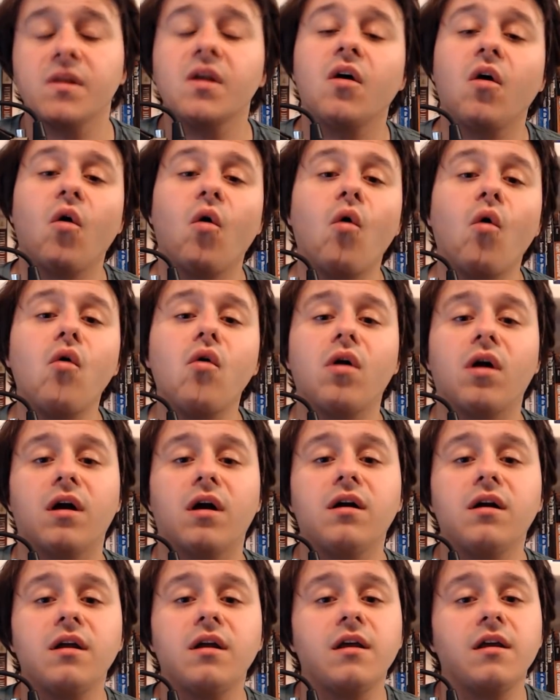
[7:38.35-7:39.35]

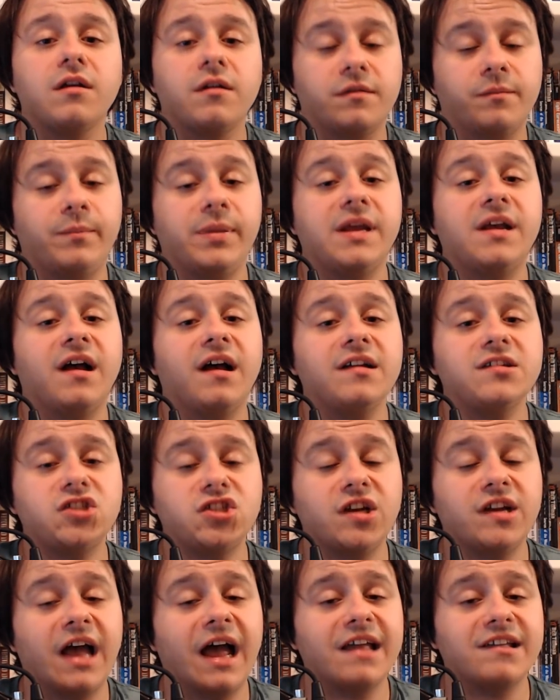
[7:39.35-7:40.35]
Or because she
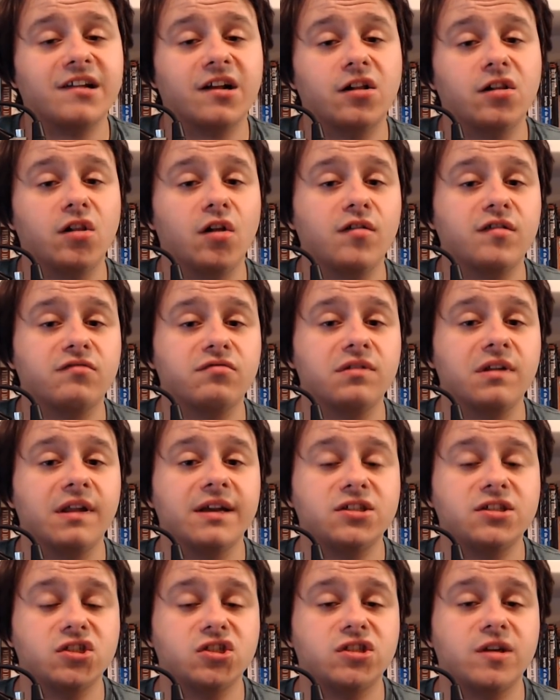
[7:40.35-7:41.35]
has a close
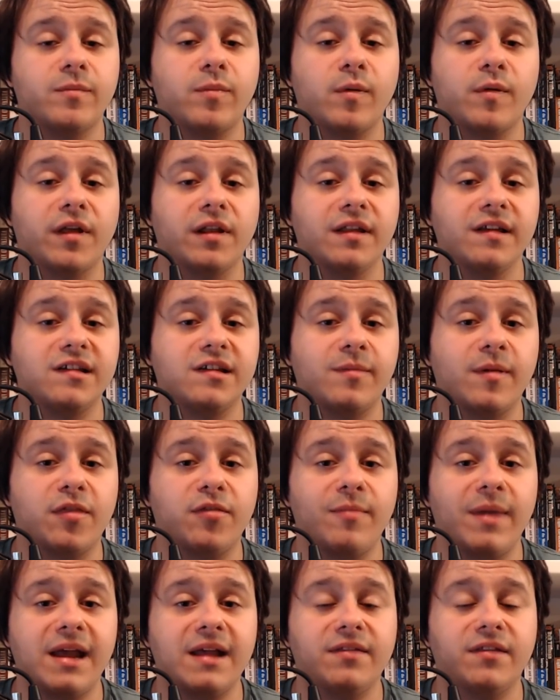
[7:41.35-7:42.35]
relationship with Elizabeth
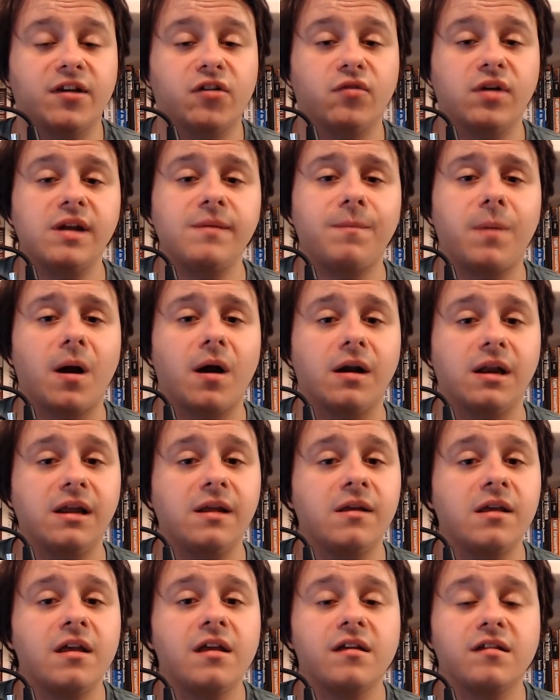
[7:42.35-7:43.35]
May and the Green Party,
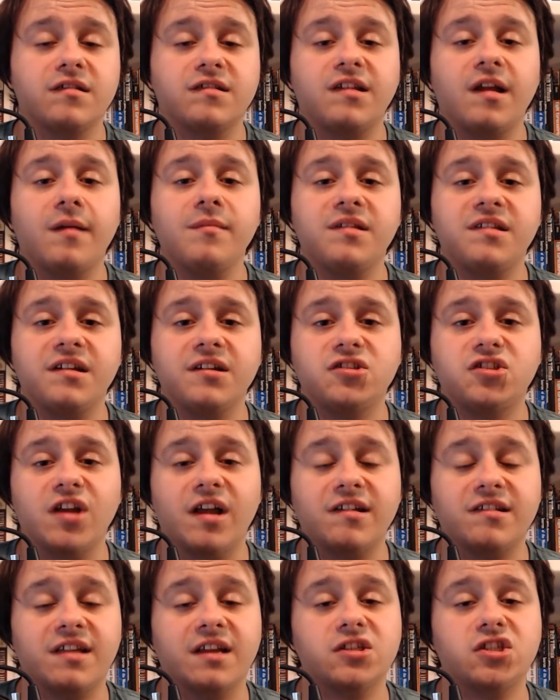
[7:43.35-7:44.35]
some
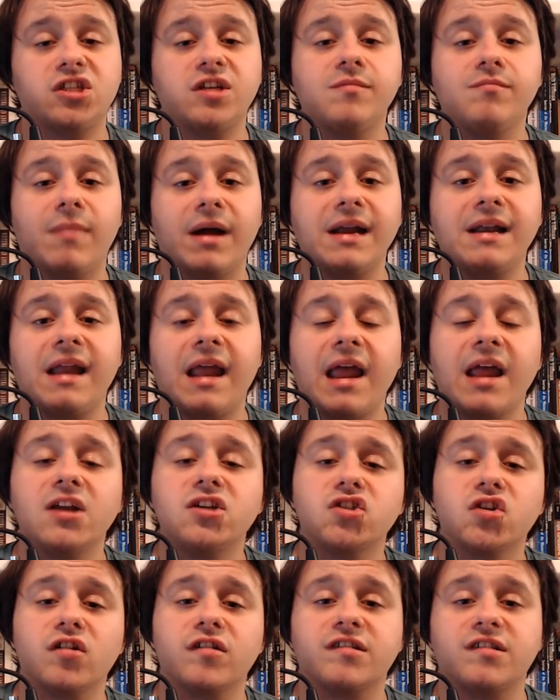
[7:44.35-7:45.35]
suggest that she might edge
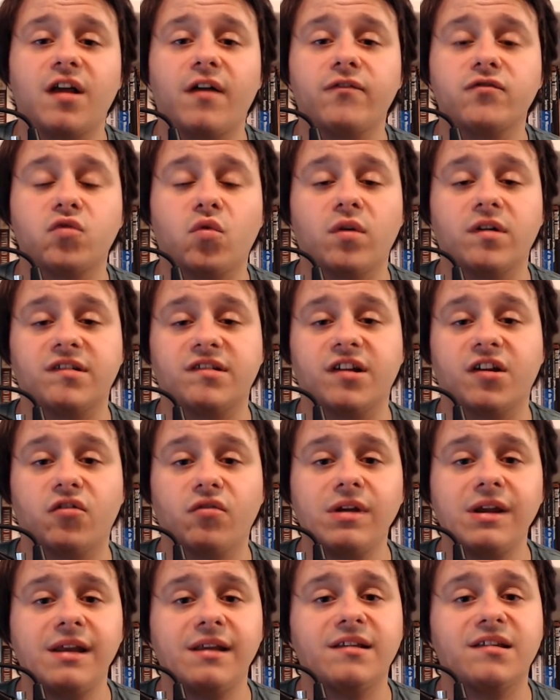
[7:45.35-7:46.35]
herself towards the
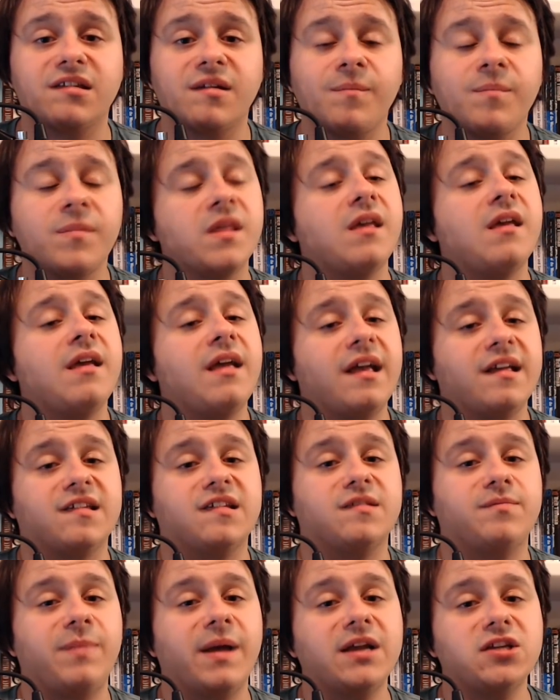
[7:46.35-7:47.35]
Greens,
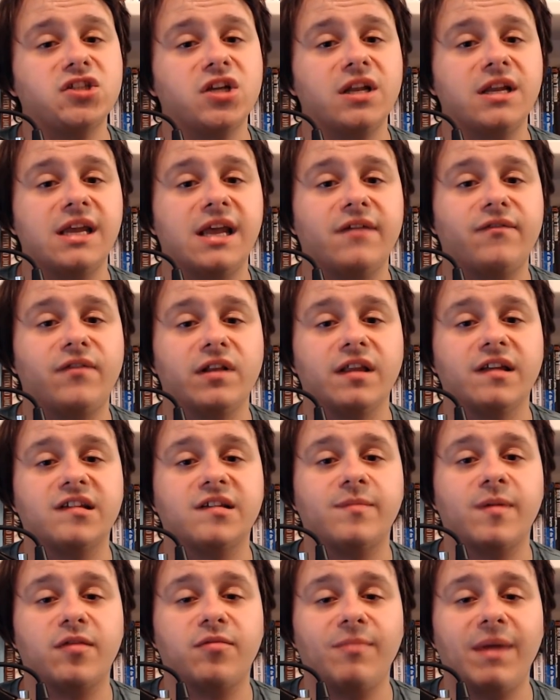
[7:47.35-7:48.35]
especially if
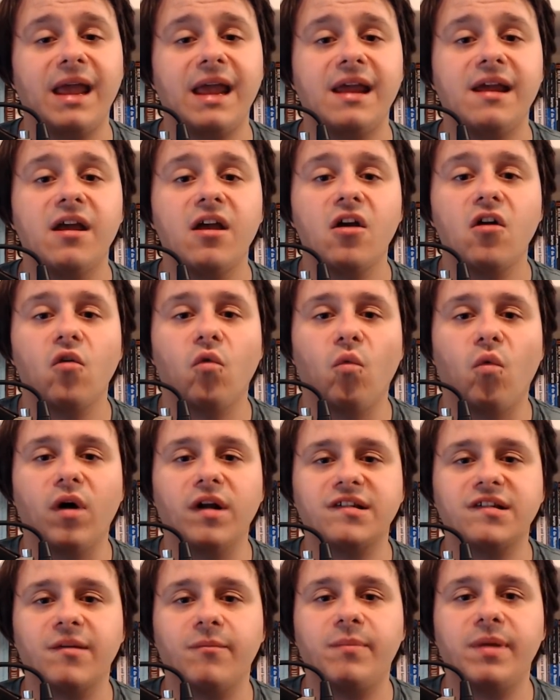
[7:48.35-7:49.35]
Elizabeth May
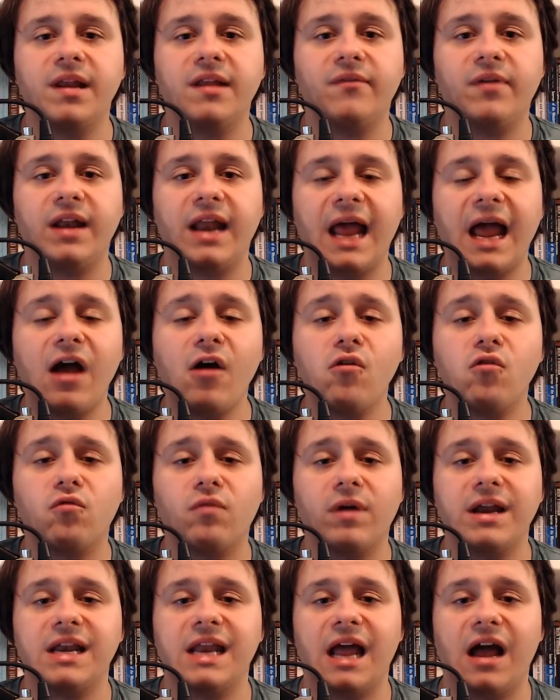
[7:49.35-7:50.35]
wants a bit of an out
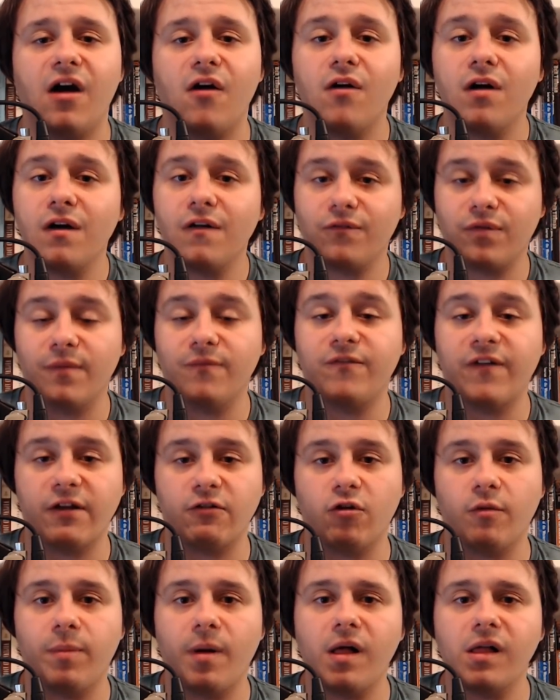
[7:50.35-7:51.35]
right now from
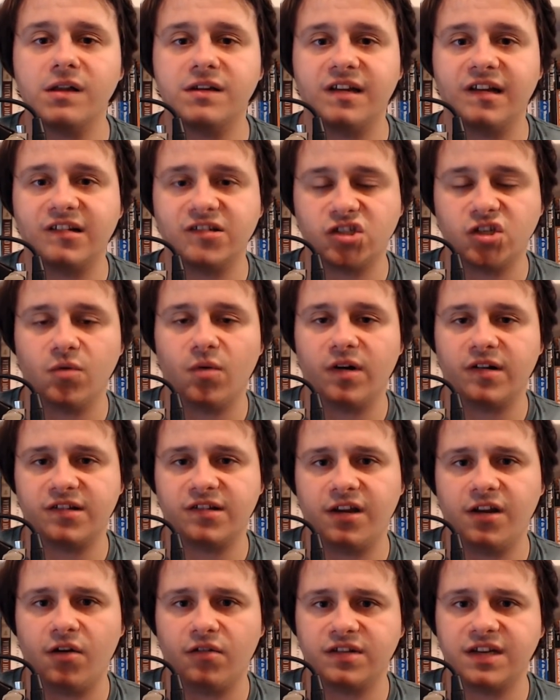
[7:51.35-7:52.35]
federal politics. She wants
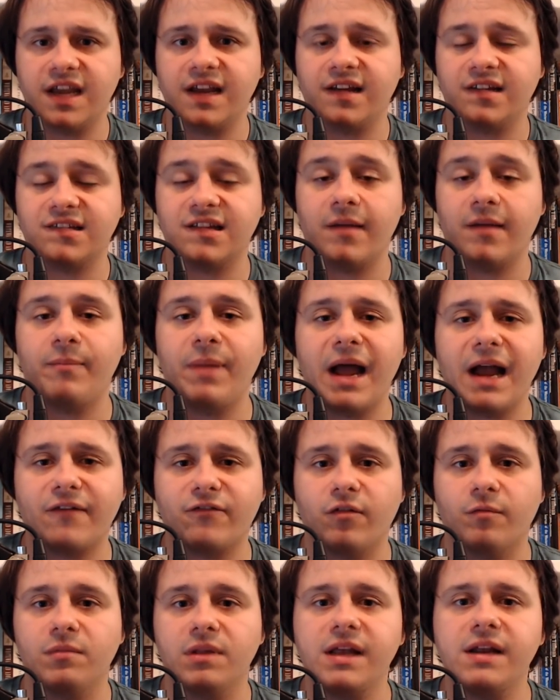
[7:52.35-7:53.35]
to, take a step back
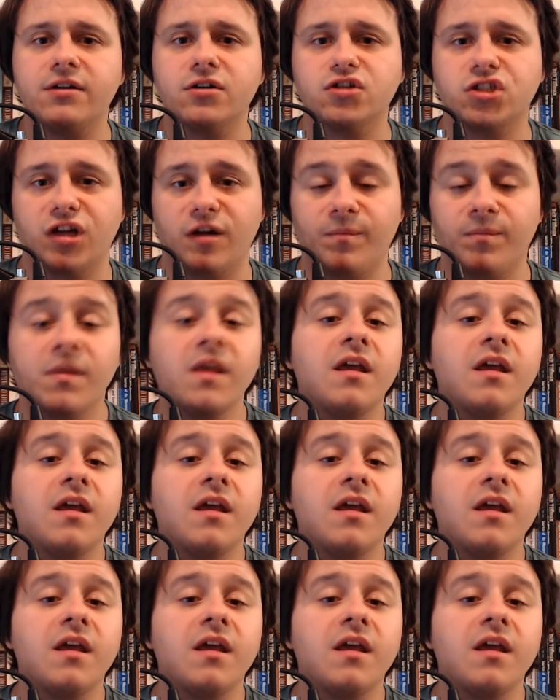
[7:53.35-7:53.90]
from leadership.